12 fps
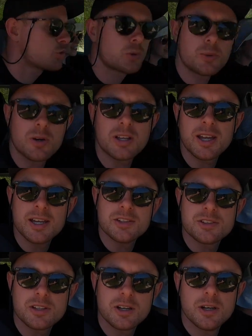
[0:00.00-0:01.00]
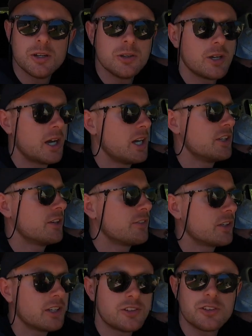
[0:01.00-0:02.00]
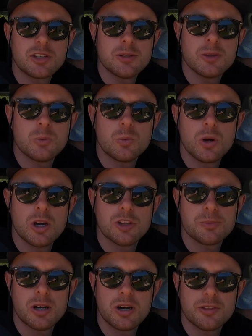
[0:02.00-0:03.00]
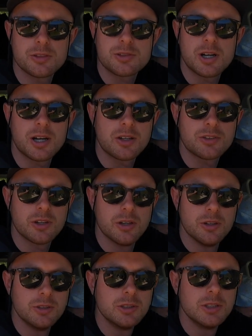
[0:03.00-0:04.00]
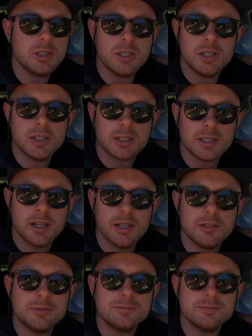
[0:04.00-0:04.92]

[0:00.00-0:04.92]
21 k's to go, and I think this is going to be the worst part of the track, so yeah.